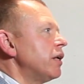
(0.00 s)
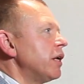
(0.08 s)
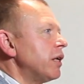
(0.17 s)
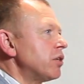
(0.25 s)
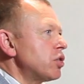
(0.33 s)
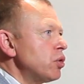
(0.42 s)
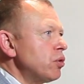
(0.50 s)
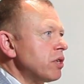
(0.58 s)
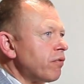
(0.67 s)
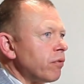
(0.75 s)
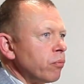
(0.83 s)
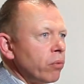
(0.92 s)
in 2
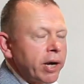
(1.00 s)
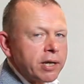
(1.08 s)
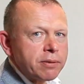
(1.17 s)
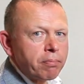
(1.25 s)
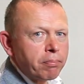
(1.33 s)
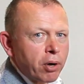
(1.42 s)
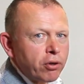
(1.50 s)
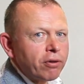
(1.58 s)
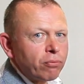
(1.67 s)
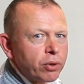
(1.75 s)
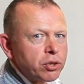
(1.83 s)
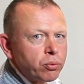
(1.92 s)
different ways, both
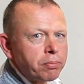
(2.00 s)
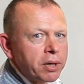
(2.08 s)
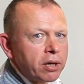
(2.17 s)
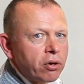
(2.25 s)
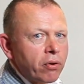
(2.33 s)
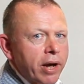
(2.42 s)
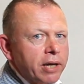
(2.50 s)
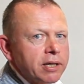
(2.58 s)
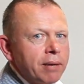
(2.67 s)
of which would be correct.